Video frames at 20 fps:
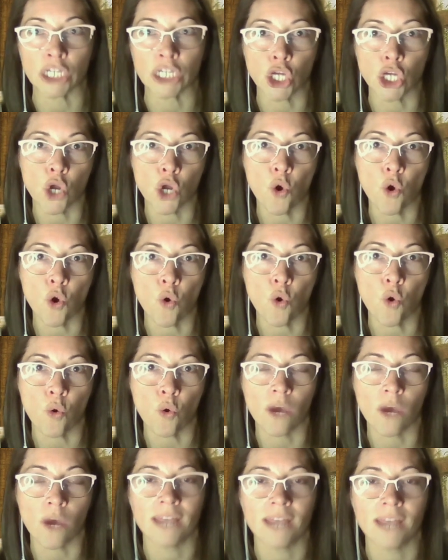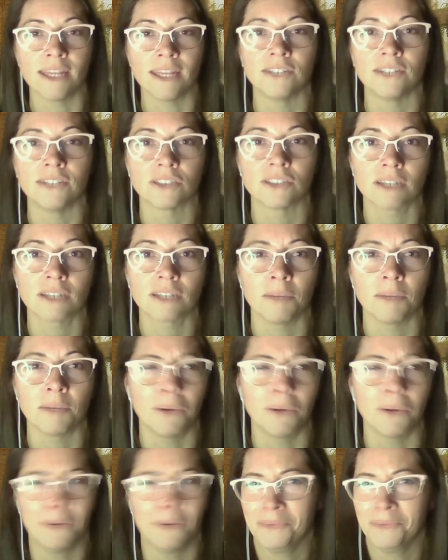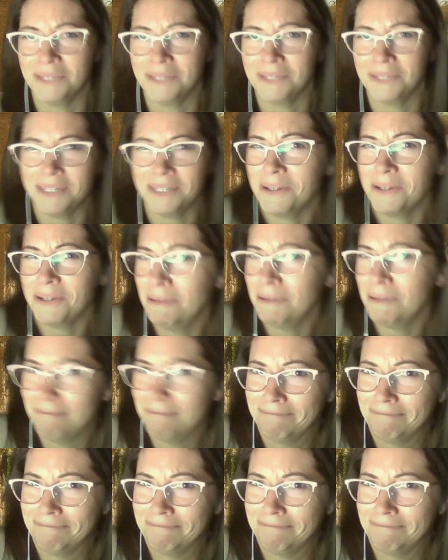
you, and then just come home with you.